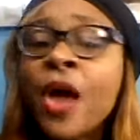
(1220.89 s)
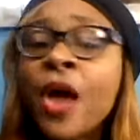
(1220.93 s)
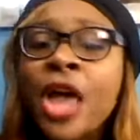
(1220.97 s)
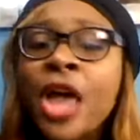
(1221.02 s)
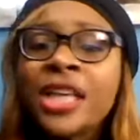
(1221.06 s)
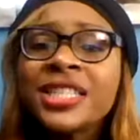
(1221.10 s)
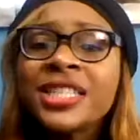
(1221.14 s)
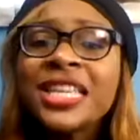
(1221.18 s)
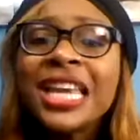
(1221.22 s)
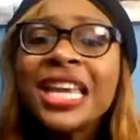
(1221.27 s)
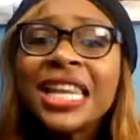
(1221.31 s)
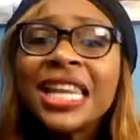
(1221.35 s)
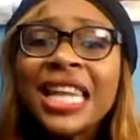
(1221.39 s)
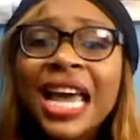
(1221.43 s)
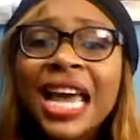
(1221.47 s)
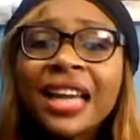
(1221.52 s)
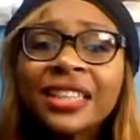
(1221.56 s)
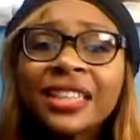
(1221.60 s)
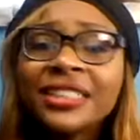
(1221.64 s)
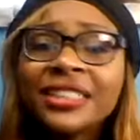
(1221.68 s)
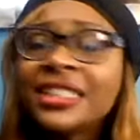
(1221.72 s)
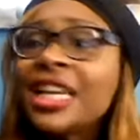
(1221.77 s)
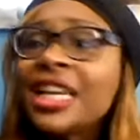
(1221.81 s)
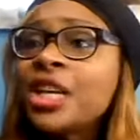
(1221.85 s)
See, a lot of
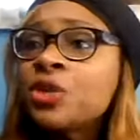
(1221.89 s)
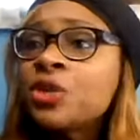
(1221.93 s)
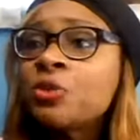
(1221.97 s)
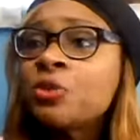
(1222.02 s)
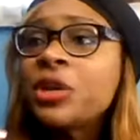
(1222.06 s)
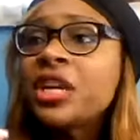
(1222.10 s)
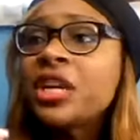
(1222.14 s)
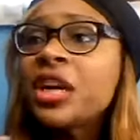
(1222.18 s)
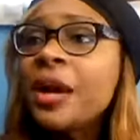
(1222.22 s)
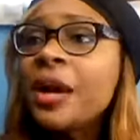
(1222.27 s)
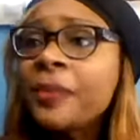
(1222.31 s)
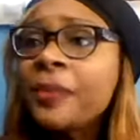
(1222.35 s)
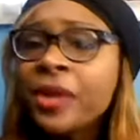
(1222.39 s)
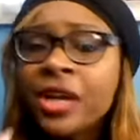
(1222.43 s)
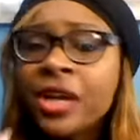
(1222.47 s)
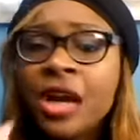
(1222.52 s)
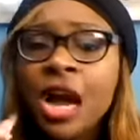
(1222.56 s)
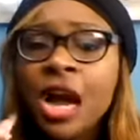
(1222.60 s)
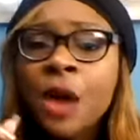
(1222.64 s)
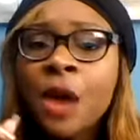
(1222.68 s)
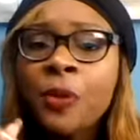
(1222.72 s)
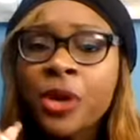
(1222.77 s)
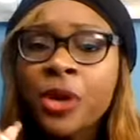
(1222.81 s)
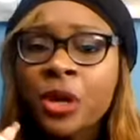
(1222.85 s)
times we come to
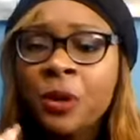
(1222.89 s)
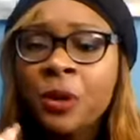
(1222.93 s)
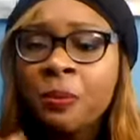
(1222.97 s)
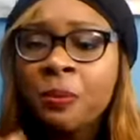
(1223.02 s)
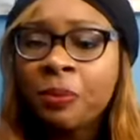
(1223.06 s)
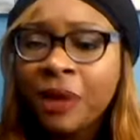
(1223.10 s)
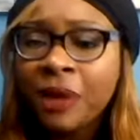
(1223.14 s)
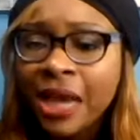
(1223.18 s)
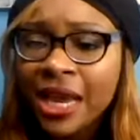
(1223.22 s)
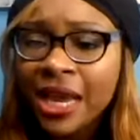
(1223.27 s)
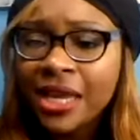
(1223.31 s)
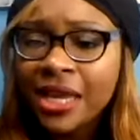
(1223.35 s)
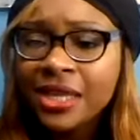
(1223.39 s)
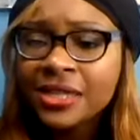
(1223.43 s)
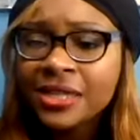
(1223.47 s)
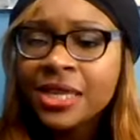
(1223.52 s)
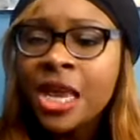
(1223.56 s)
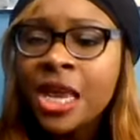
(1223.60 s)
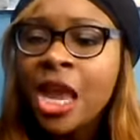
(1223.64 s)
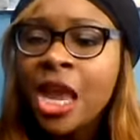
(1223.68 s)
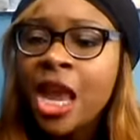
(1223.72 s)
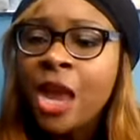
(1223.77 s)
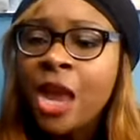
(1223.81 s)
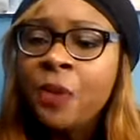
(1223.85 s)
God with complaints
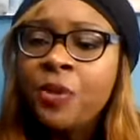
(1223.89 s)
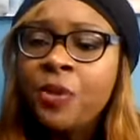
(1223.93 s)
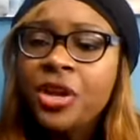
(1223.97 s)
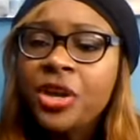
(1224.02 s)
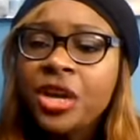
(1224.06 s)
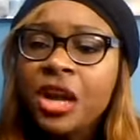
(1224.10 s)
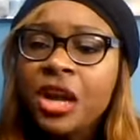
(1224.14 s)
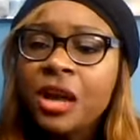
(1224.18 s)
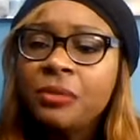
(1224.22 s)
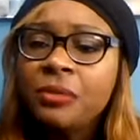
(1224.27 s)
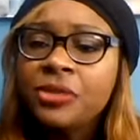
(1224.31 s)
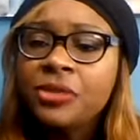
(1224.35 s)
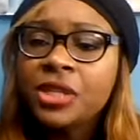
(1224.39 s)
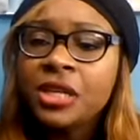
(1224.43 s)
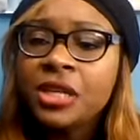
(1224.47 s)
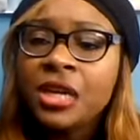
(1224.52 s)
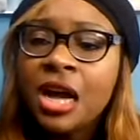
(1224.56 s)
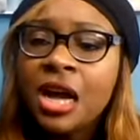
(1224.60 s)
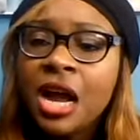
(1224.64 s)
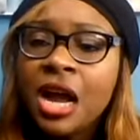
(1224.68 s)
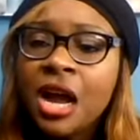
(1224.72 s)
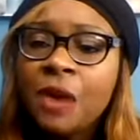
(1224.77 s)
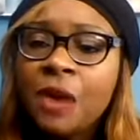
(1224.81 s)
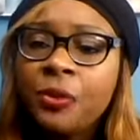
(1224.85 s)
and we come to
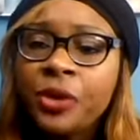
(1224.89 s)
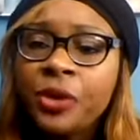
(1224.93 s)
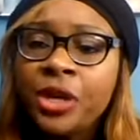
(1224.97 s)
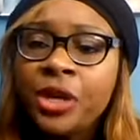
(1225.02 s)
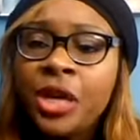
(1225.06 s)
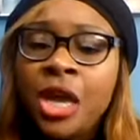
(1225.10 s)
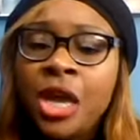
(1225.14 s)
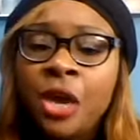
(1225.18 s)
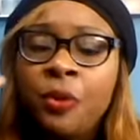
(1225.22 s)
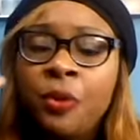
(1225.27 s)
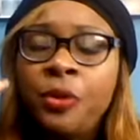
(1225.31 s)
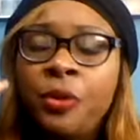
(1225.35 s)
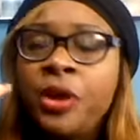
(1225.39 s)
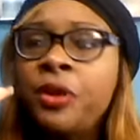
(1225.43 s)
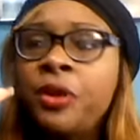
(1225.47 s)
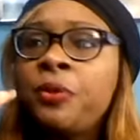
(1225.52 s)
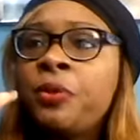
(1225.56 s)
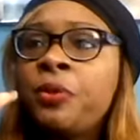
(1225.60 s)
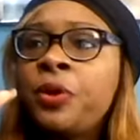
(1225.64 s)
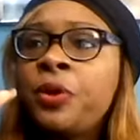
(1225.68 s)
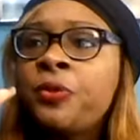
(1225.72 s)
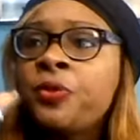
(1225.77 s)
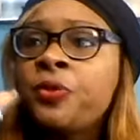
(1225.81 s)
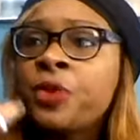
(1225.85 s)
God
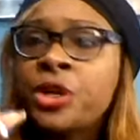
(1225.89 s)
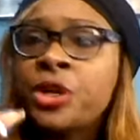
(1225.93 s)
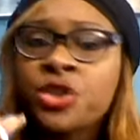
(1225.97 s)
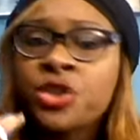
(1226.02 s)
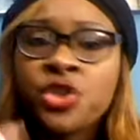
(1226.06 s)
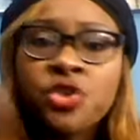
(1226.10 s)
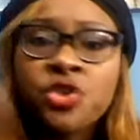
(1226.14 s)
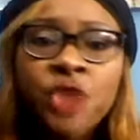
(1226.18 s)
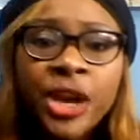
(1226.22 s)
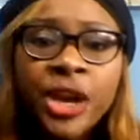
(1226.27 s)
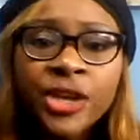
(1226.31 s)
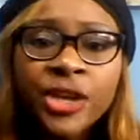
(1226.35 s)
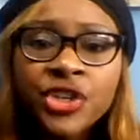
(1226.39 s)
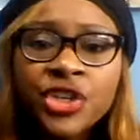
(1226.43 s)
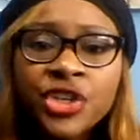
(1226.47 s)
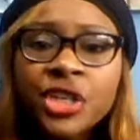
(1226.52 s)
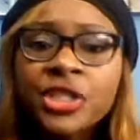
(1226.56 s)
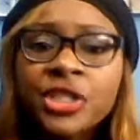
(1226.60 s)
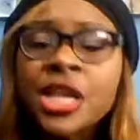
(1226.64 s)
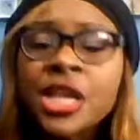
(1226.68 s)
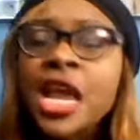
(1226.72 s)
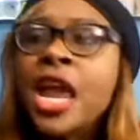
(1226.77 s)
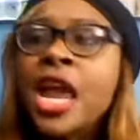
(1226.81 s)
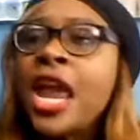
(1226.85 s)
with frustrations.
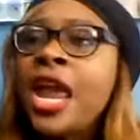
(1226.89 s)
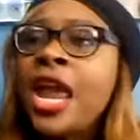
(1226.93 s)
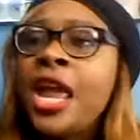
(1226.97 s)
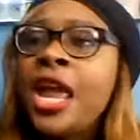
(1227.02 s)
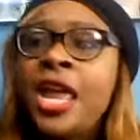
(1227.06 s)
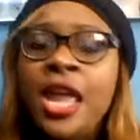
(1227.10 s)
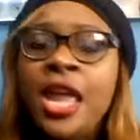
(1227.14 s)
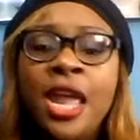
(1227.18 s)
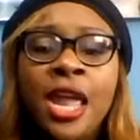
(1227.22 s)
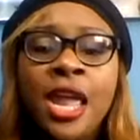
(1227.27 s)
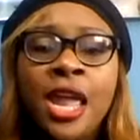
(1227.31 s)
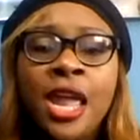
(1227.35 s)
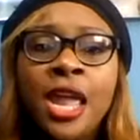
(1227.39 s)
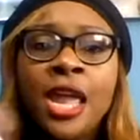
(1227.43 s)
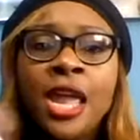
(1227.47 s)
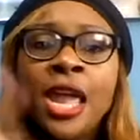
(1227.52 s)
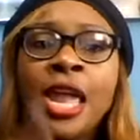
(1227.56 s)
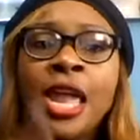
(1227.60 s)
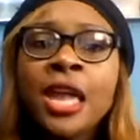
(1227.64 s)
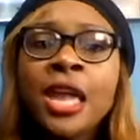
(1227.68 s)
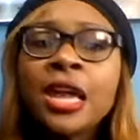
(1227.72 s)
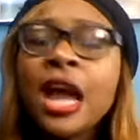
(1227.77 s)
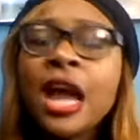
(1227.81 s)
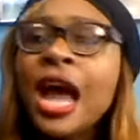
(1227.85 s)

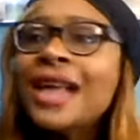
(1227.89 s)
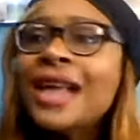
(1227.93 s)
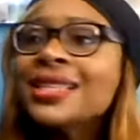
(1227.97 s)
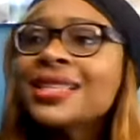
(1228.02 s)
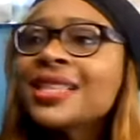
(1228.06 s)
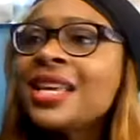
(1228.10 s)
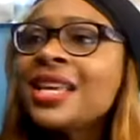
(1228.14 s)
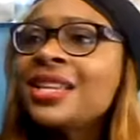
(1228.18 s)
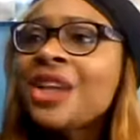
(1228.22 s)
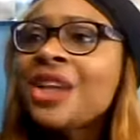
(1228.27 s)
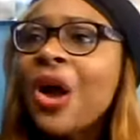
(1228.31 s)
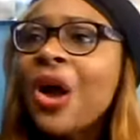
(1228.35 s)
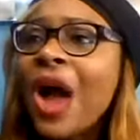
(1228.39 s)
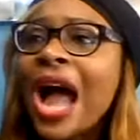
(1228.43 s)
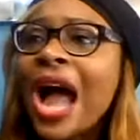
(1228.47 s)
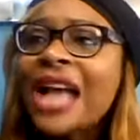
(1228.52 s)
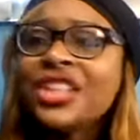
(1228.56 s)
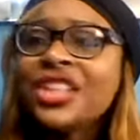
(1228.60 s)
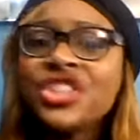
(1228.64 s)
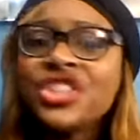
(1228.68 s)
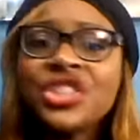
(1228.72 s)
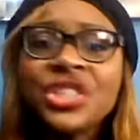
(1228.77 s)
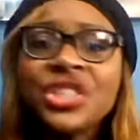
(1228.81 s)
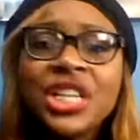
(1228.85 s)
And God said, no, I
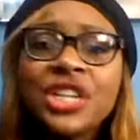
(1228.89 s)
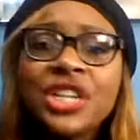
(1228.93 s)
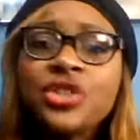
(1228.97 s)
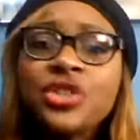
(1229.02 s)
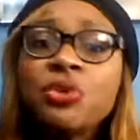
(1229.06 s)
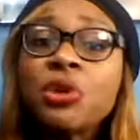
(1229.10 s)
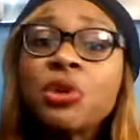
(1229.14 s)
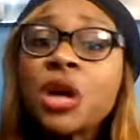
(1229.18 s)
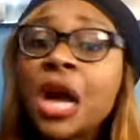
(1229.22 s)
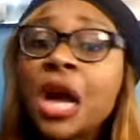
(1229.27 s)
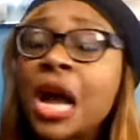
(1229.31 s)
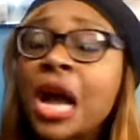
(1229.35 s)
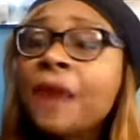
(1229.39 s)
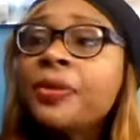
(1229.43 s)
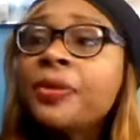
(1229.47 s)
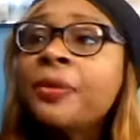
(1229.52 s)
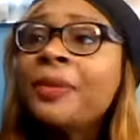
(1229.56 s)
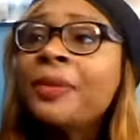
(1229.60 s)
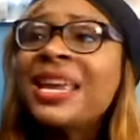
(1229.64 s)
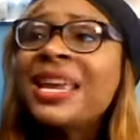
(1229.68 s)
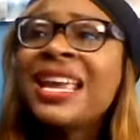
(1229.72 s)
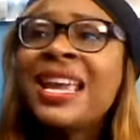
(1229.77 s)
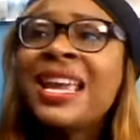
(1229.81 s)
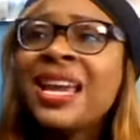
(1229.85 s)
just need you to come to
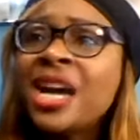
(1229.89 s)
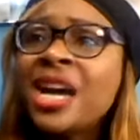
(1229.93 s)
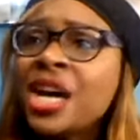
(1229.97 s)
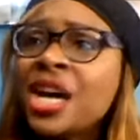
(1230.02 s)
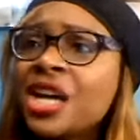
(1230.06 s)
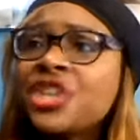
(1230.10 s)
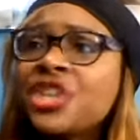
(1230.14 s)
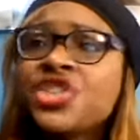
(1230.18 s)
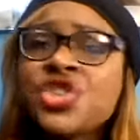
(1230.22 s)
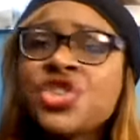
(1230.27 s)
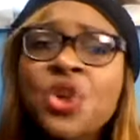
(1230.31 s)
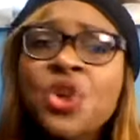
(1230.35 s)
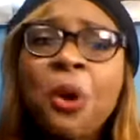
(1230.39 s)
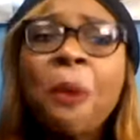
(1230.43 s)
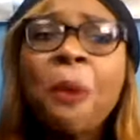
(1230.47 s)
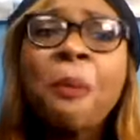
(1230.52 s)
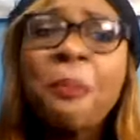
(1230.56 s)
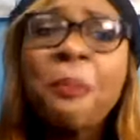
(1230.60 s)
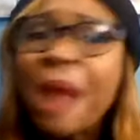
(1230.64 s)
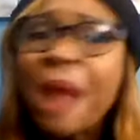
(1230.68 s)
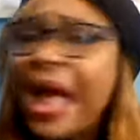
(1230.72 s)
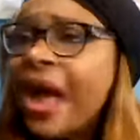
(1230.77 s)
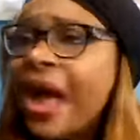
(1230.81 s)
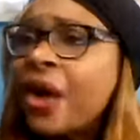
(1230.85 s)
me and hush your
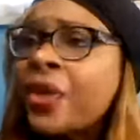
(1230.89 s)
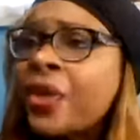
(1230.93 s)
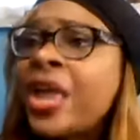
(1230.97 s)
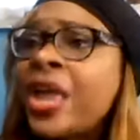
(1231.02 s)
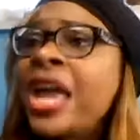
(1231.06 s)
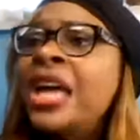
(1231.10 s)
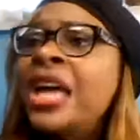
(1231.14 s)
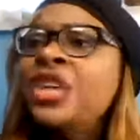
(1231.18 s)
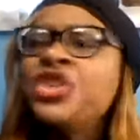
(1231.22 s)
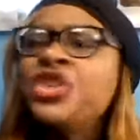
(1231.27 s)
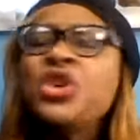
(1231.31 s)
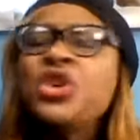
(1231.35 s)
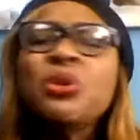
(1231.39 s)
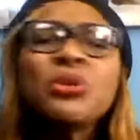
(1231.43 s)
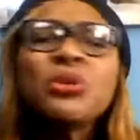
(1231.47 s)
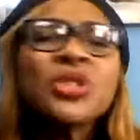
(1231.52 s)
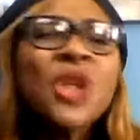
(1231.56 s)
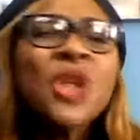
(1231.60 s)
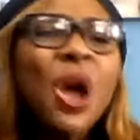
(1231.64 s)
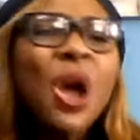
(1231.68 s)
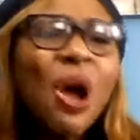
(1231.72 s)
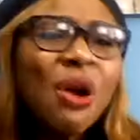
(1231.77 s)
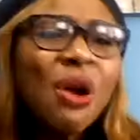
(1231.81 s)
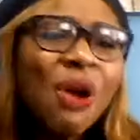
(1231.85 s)
mouth. You
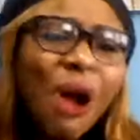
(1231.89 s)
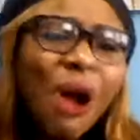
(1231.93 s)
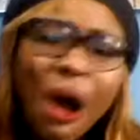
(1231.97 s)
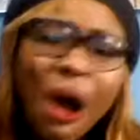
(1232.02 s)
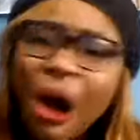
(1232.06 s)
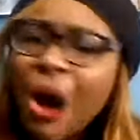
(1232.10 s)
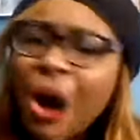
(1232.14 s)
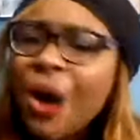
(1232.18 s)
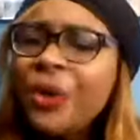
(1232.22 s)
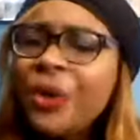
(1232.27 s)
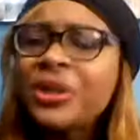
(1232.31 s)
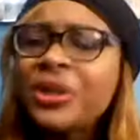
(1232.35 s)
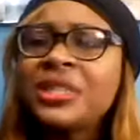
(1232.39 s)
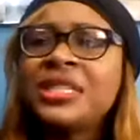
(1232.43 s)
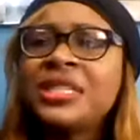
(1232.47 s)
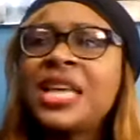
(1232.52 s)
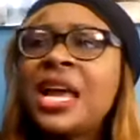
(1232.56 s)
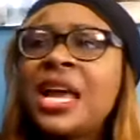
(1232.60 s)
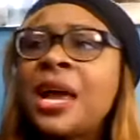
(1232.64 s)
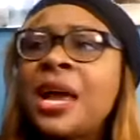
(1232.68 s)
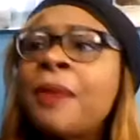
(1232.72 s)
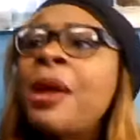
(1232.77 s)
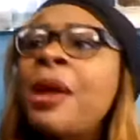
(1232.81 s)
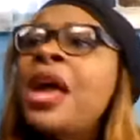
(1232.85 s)
talk all the time.